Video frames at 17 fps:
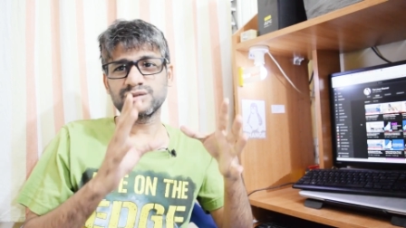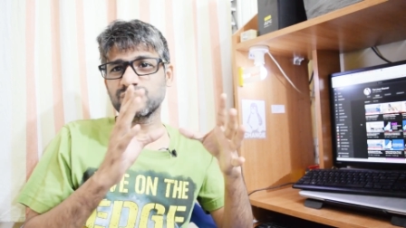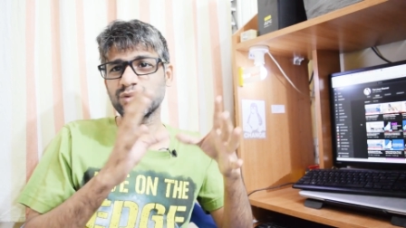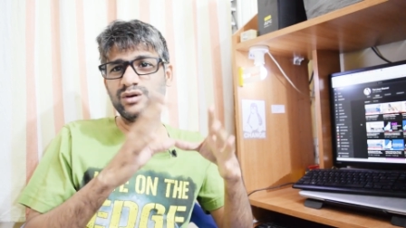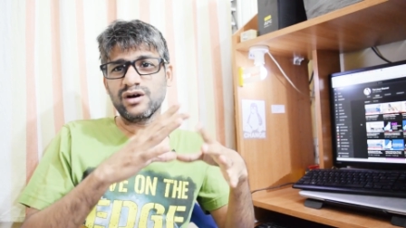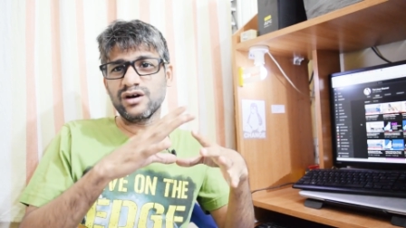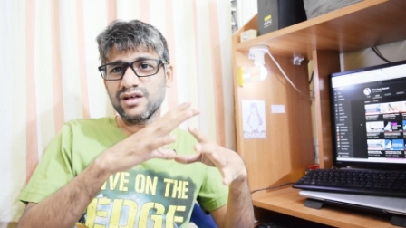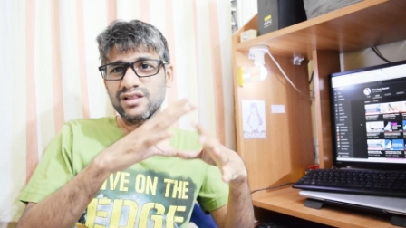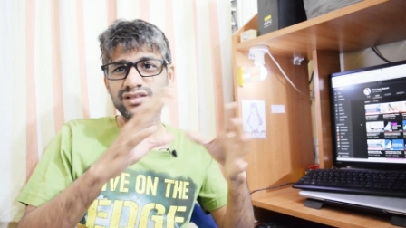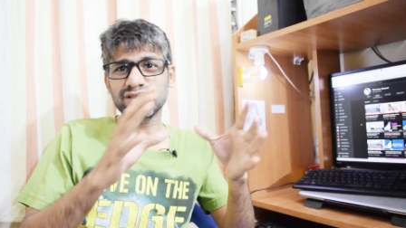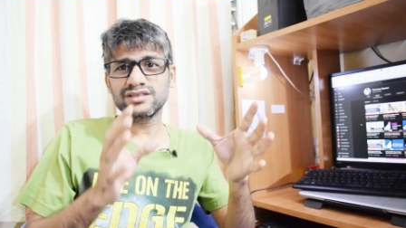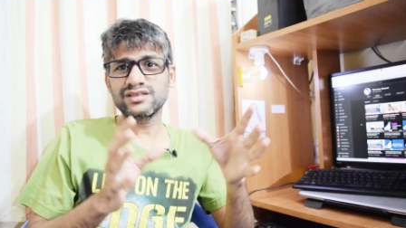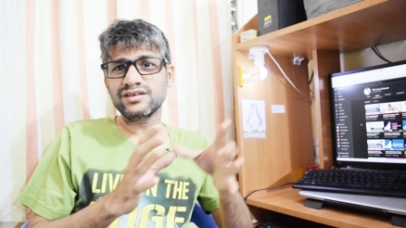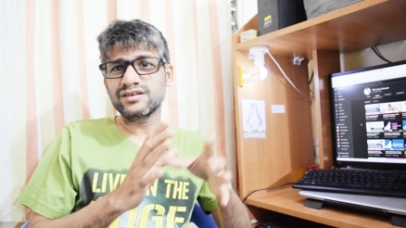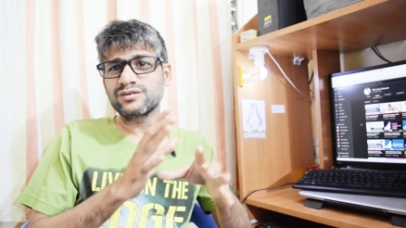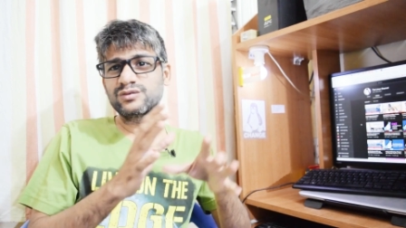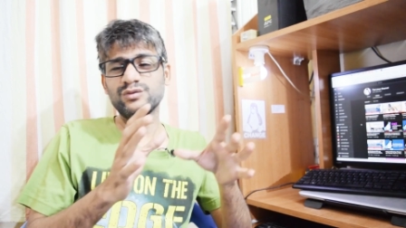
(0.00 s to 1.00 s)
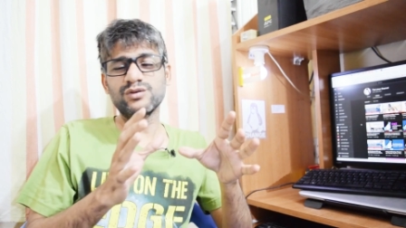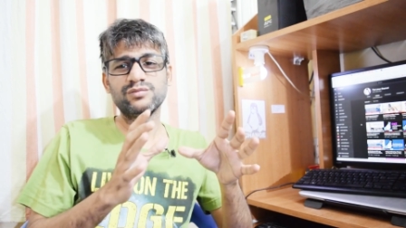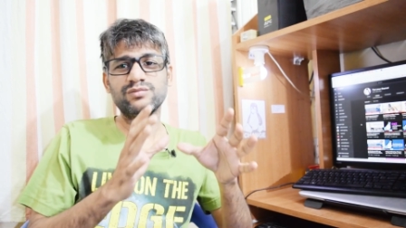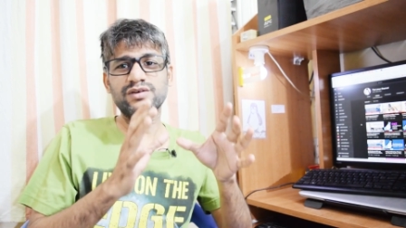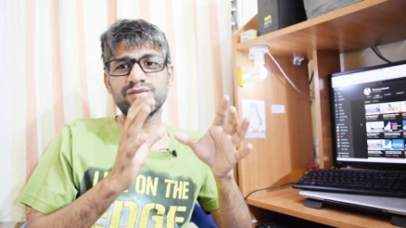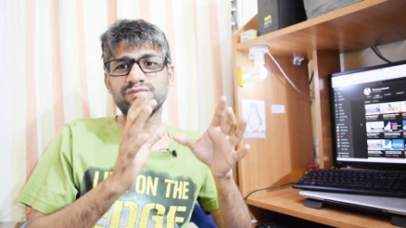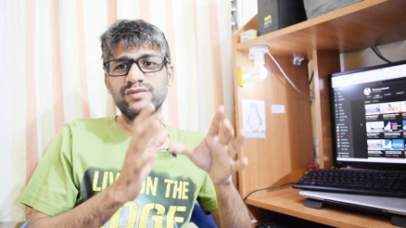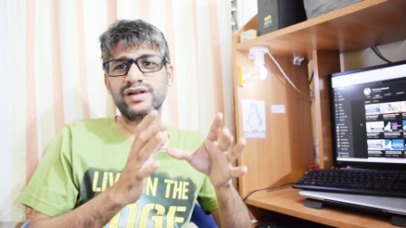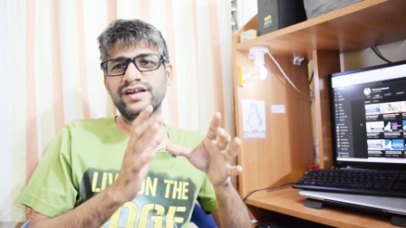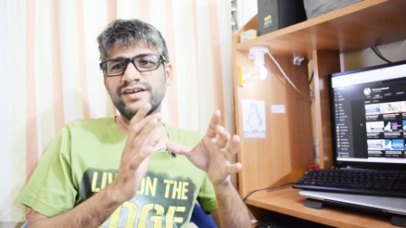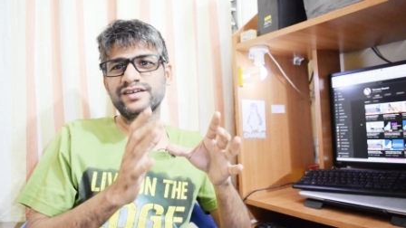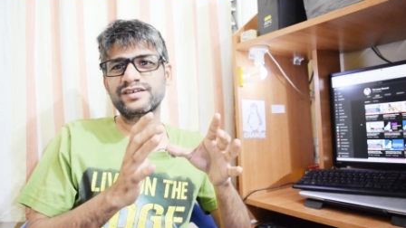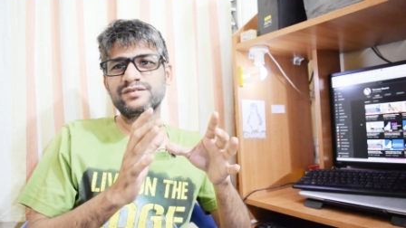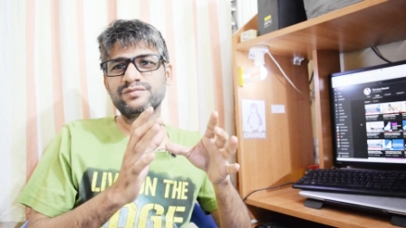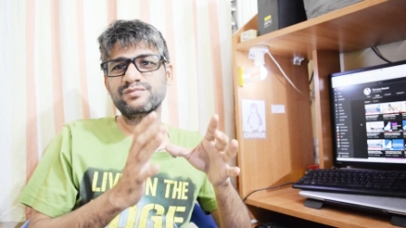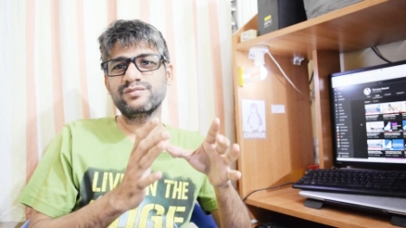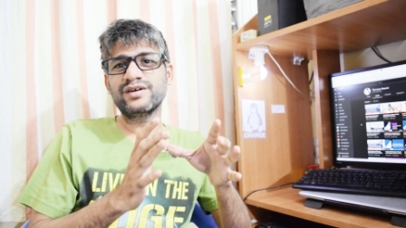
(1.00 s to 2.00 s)
So all these are ruled by
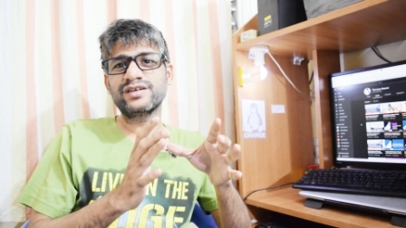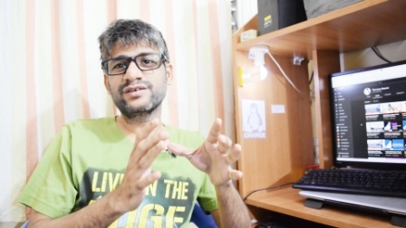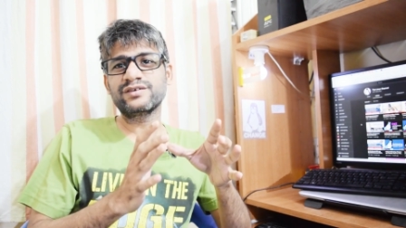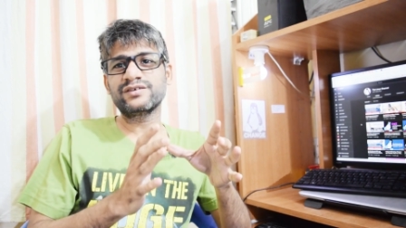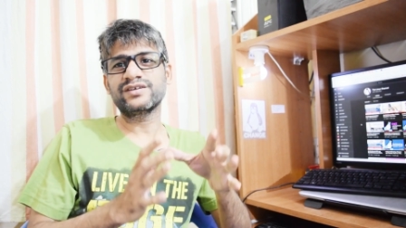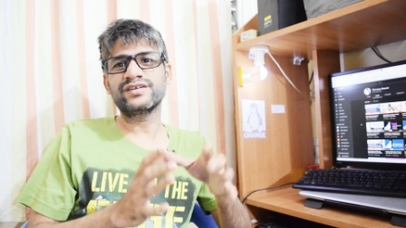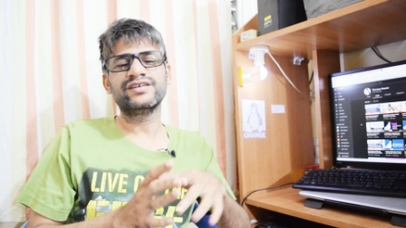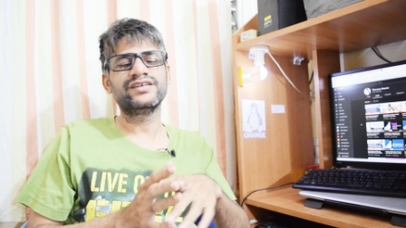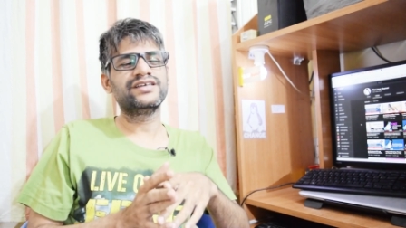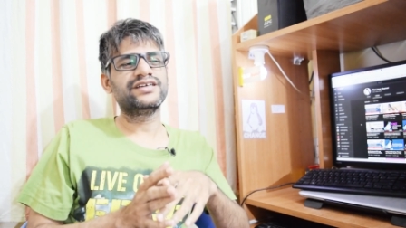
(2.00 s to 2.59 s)
planet Mercury.